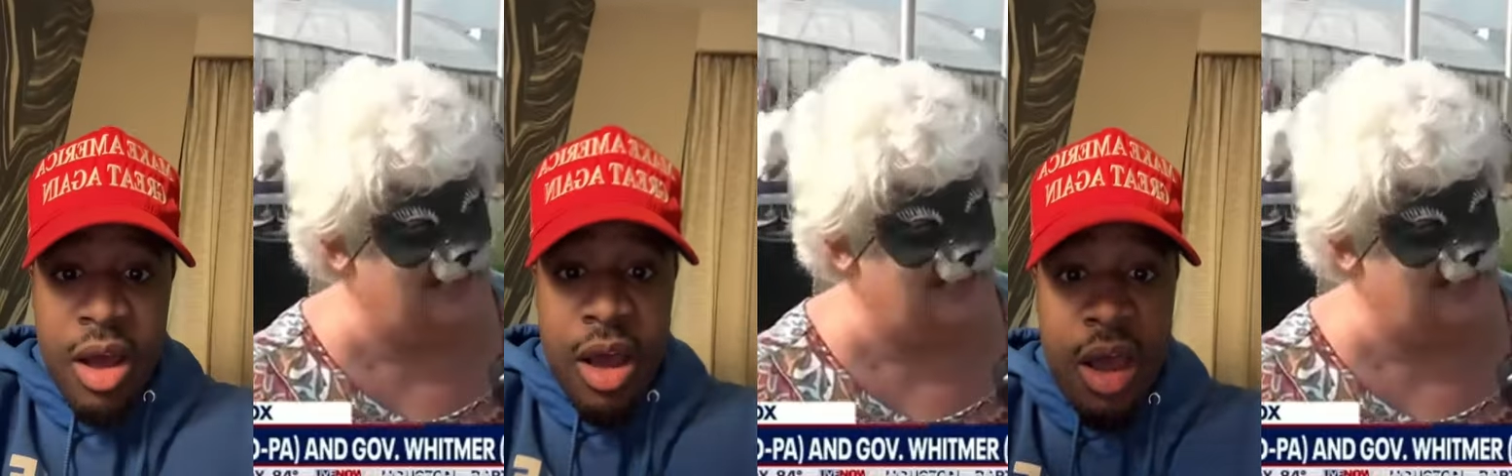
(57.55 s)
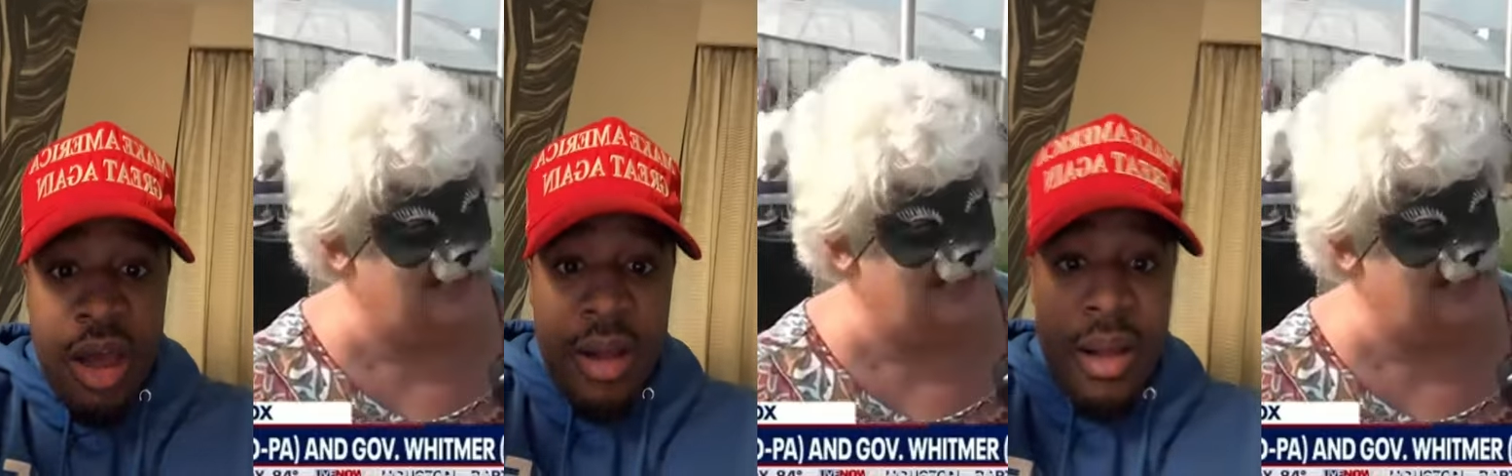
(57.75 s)

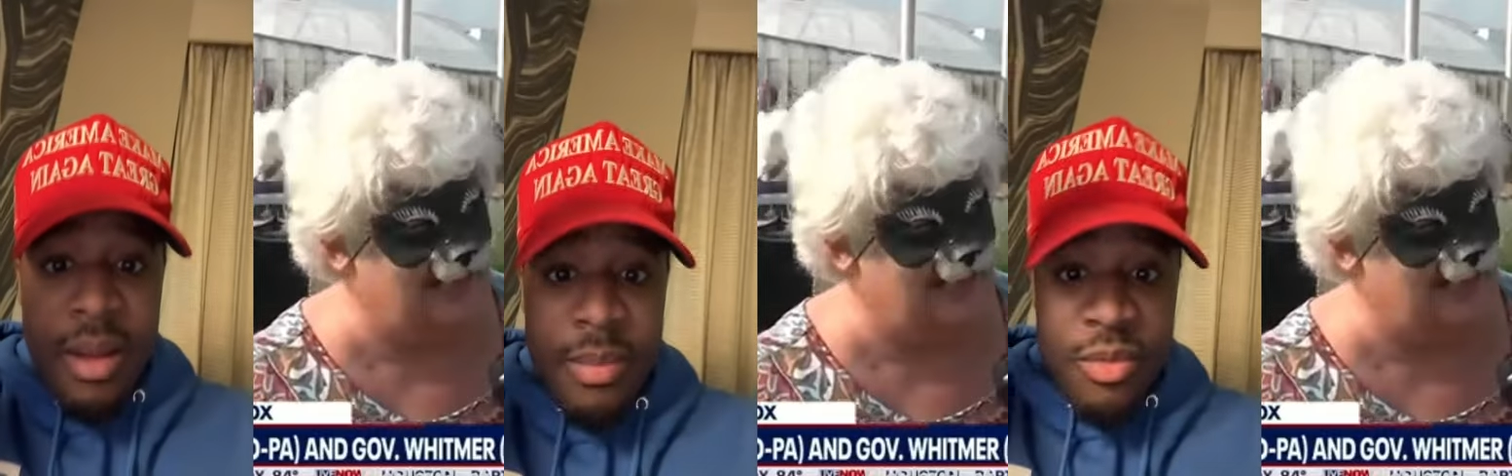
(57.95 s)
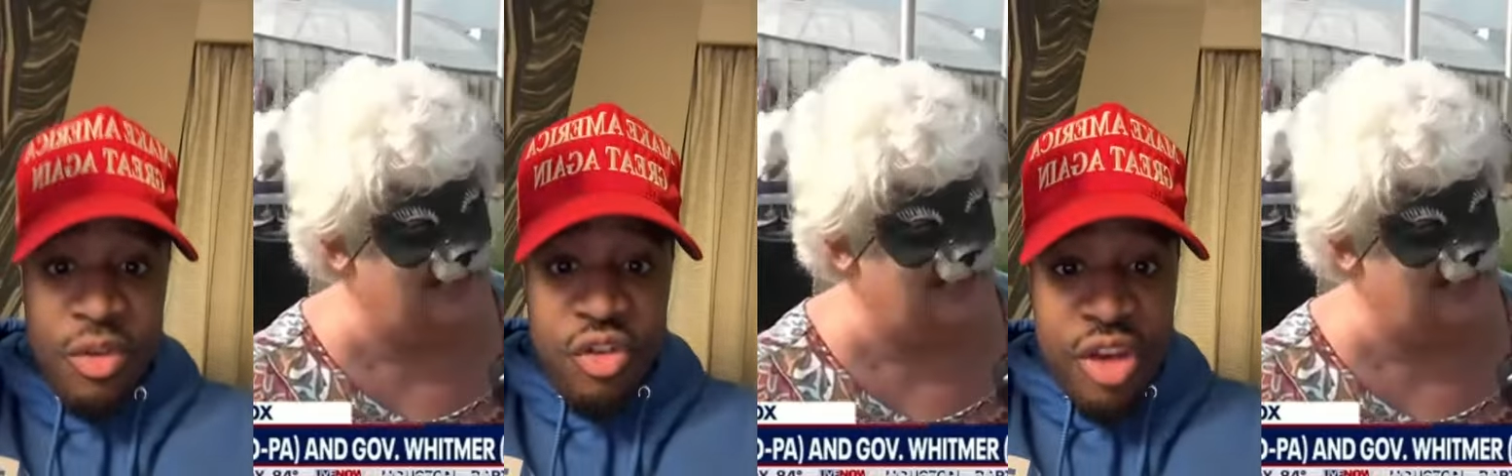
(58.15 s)

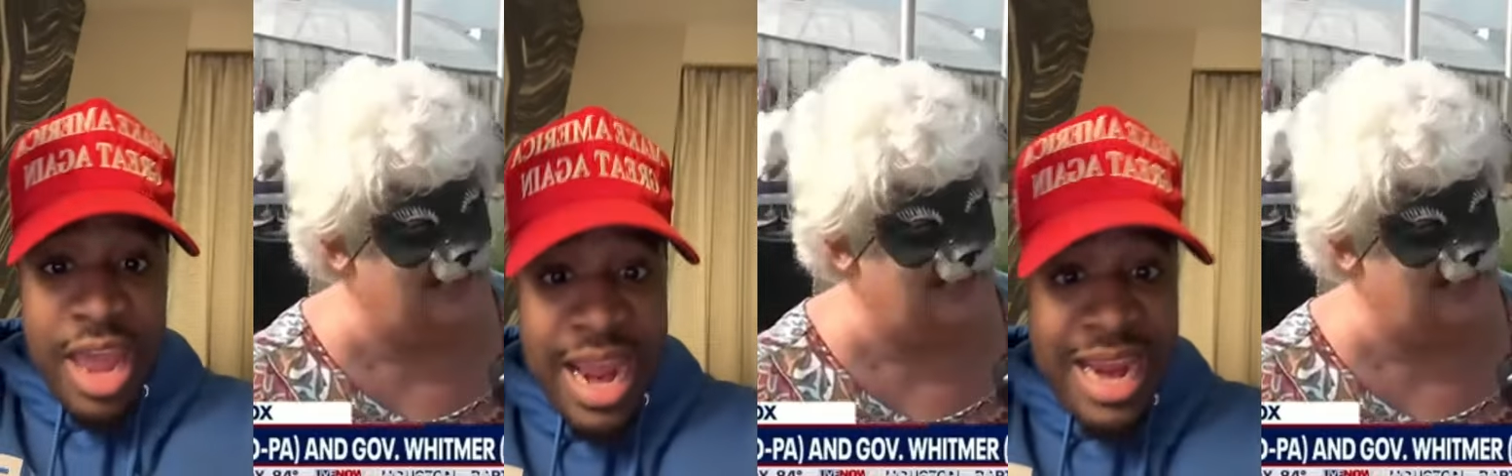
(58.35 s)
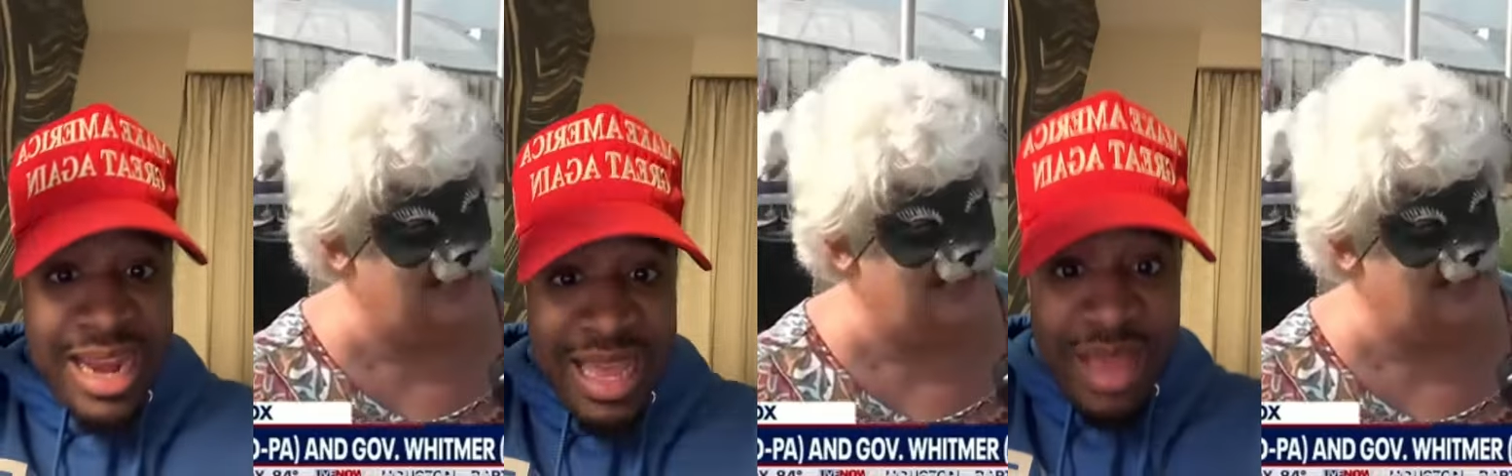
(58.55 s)

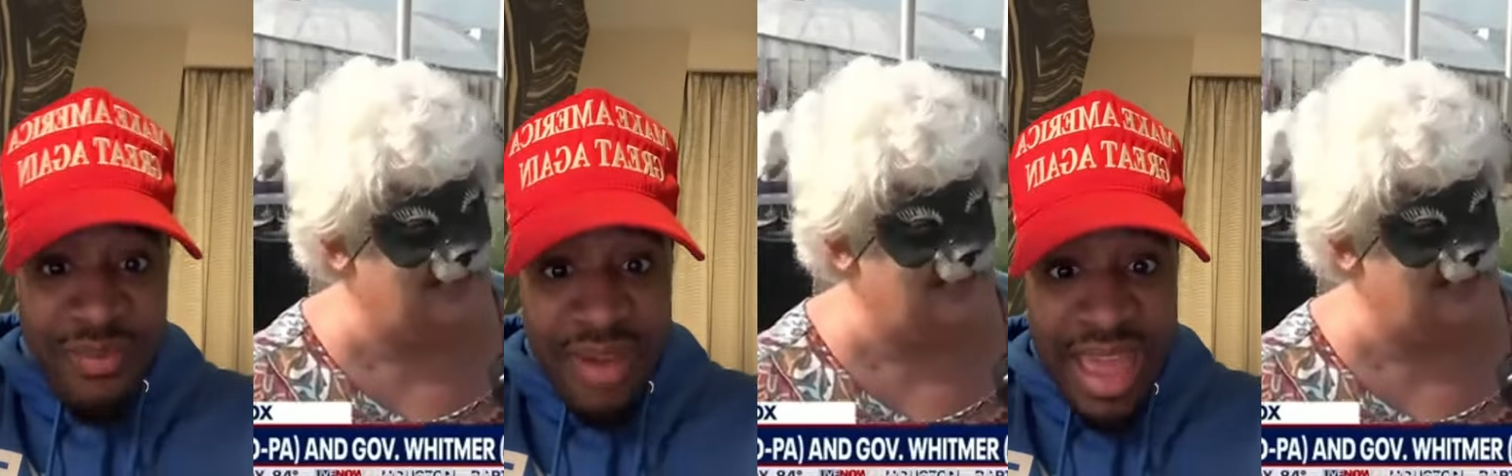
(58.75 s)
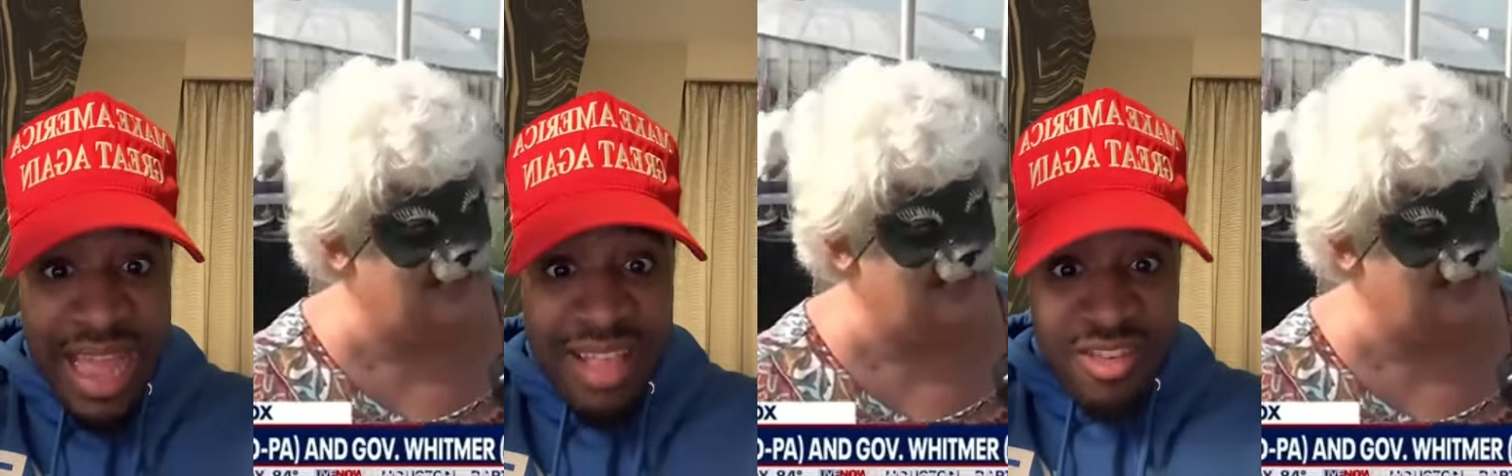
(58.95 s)

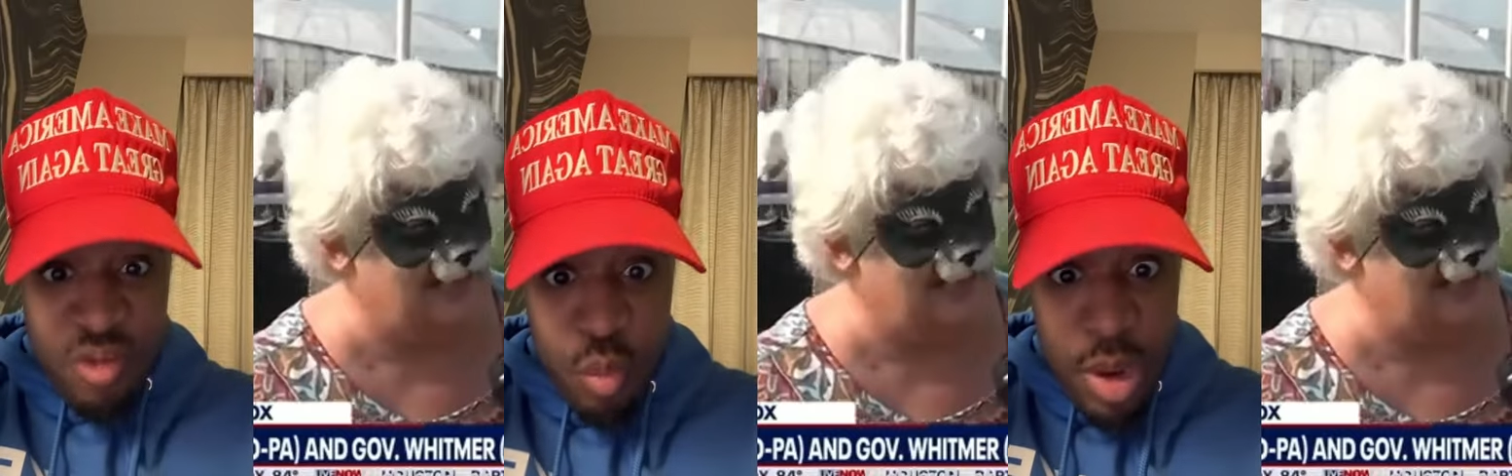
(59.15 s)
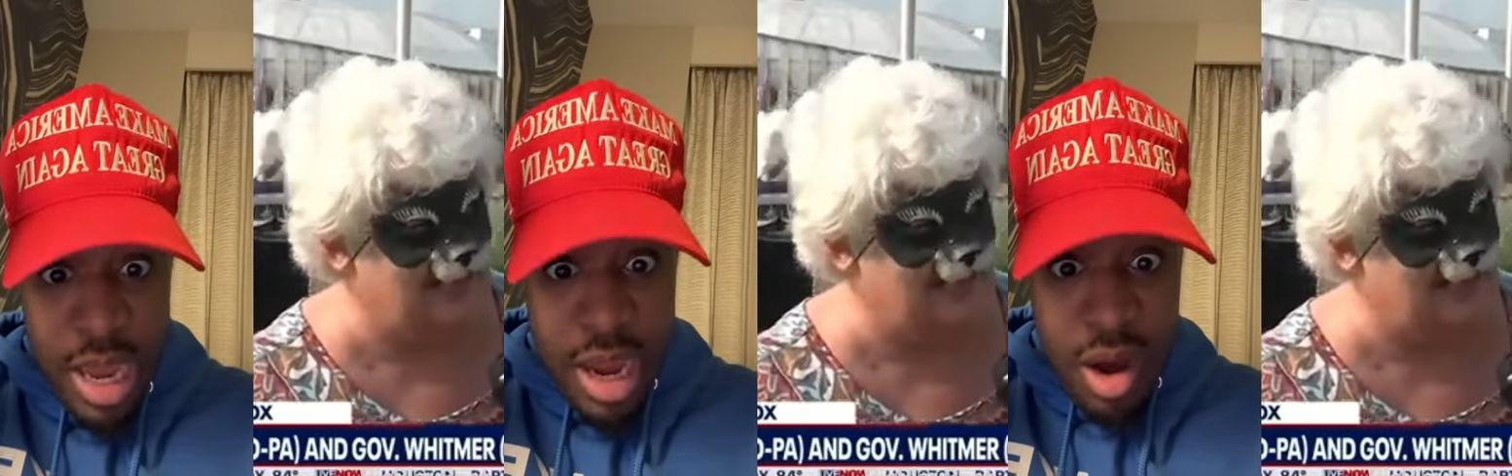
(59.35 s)
JD
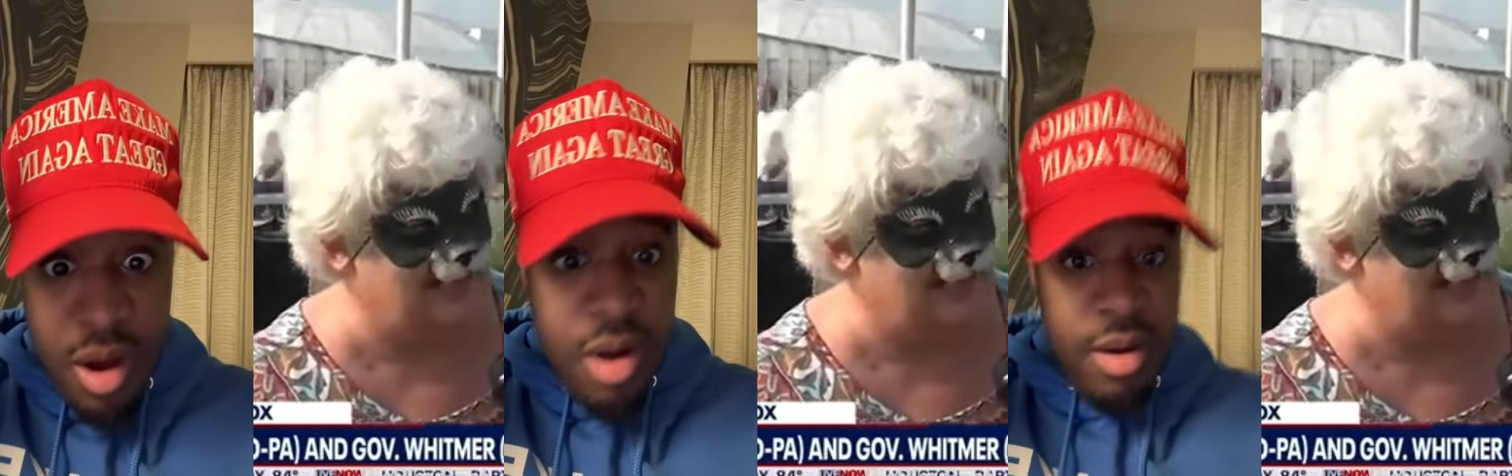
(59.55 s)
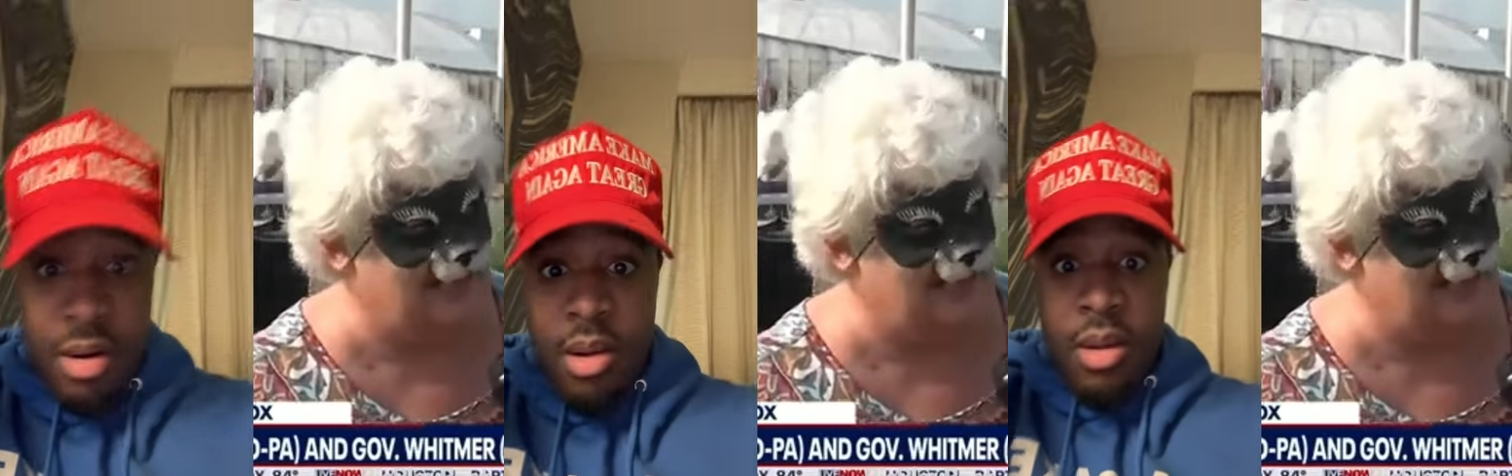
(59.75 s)
Vance weird?